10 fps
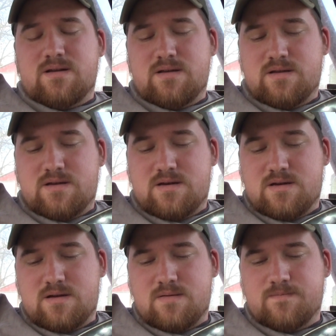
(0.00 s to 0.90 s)
And
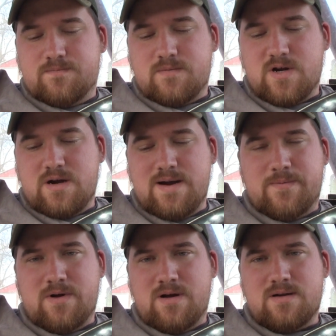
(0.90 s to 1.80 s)
uh, my
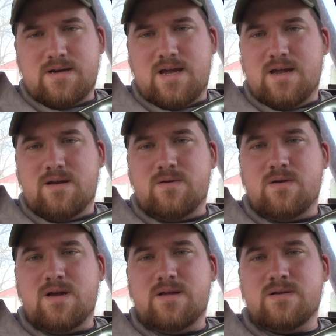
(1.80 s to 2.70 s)
grandpa can't do
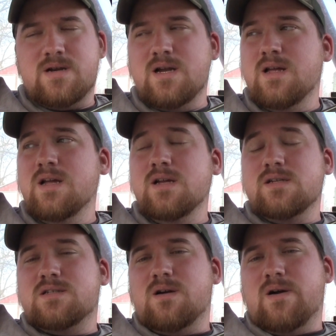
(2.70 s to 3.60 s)
it either,
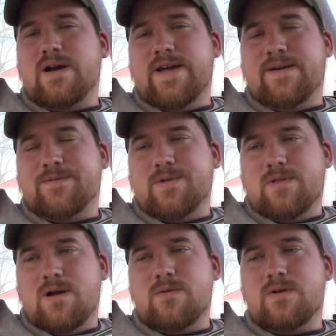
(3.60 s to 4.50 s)
so I have to
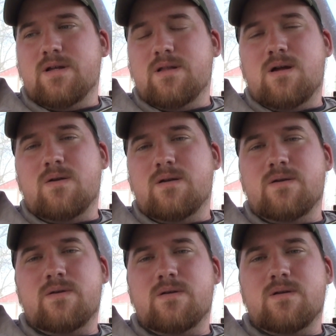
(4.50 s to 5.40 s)
load and unload and
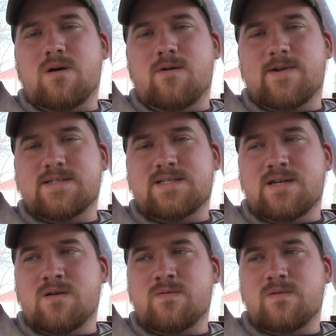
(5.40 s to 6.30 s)
do it all
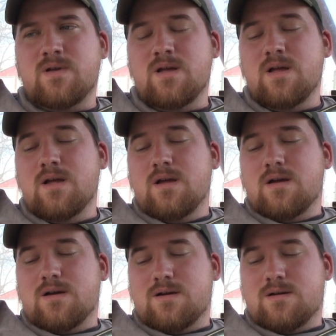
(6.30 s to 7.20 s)
myself.
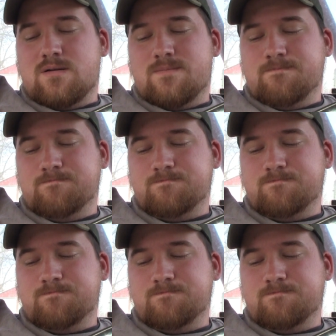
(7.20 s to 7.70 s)
Um,